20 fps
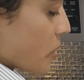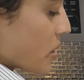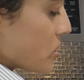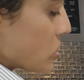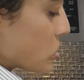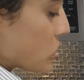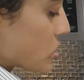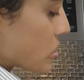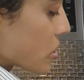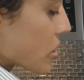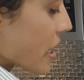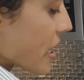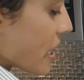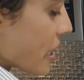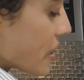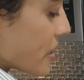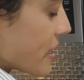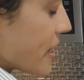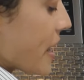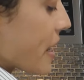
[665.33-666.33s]
but you still get
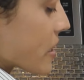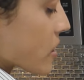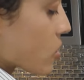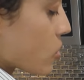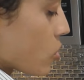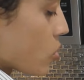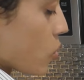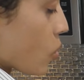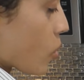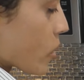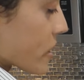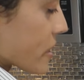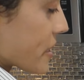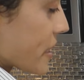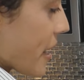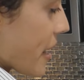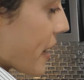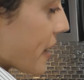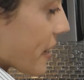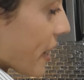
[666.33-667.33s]
a net caloric
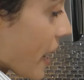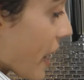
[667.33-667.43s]
gain.